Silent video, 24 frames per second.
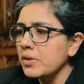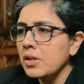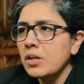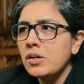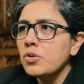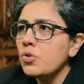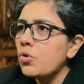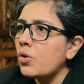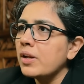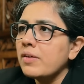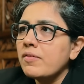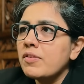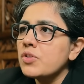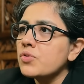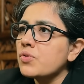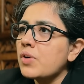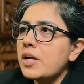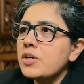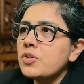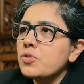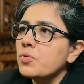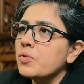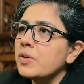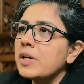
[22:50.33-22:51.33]
Don't even try
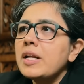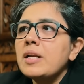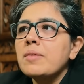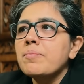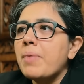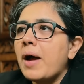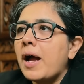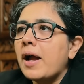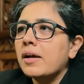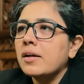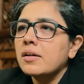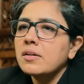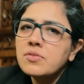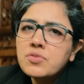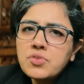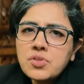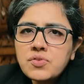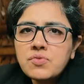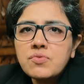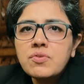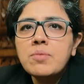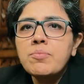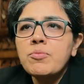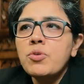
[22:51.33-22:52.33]
to read back.
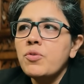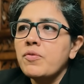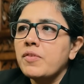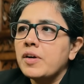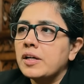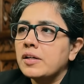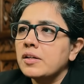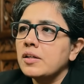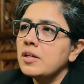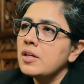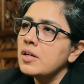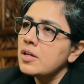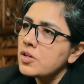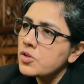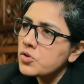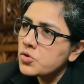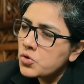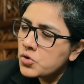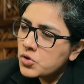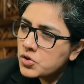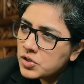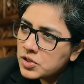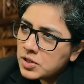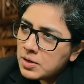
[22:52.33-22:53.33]
Just remove it.
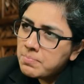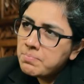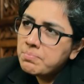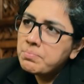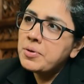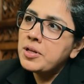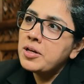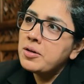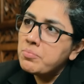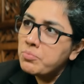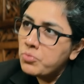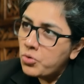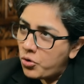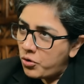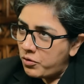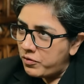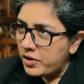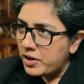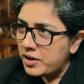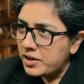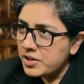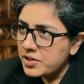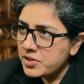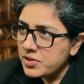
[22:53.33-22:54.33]
So simple
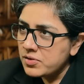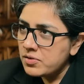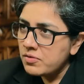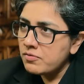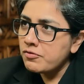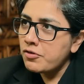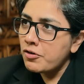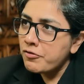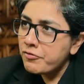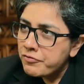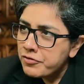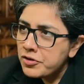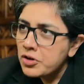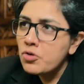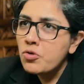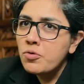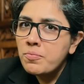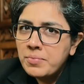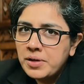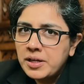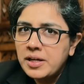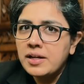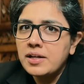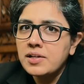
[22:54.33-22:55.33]
movers for few
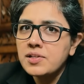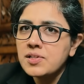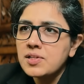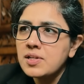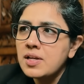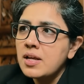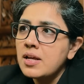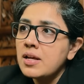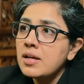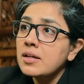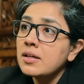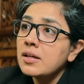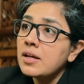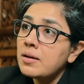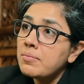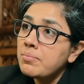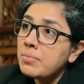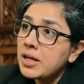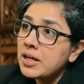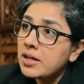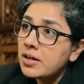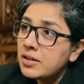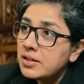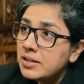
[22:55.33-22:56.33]
minutes can
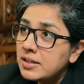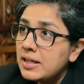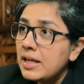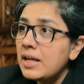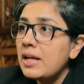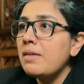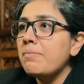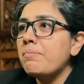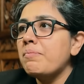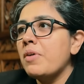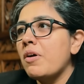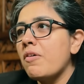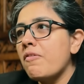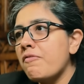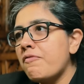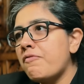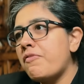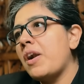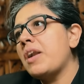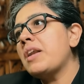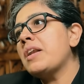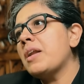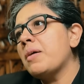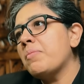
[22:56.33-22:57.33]
make a deep,
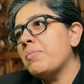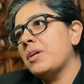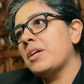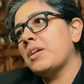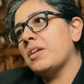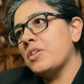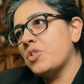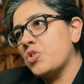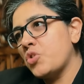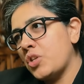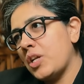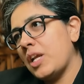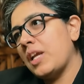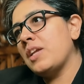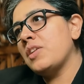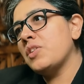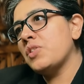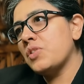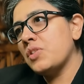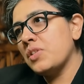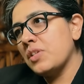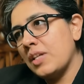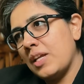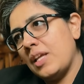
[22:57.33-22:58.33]
fundamental
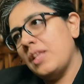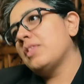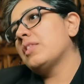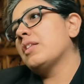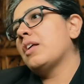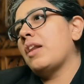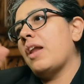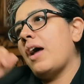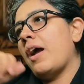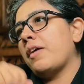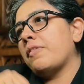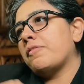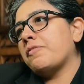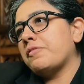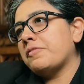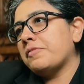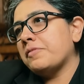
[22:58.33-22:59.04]
change in the life.